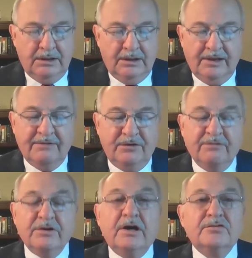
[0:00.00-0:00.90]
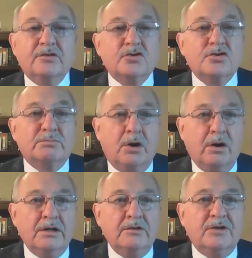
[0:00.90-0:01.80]
And they've given us the
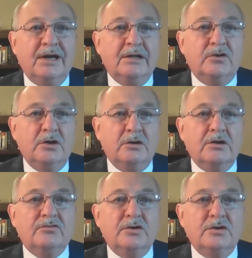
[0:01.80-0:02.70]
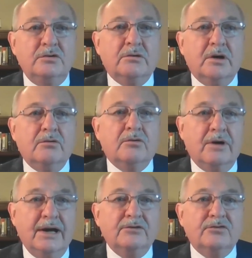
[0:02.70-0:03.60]
smartest and cutest two year old
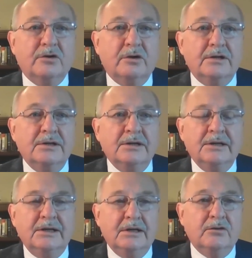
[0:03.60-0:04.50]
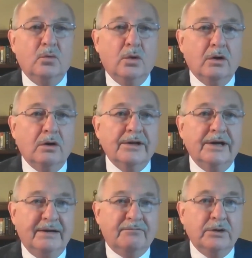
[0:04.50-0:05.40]
grandson in the world,
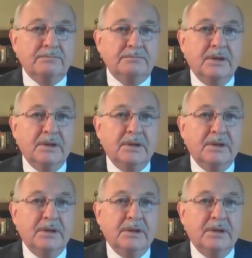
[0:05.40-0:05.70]
Everett.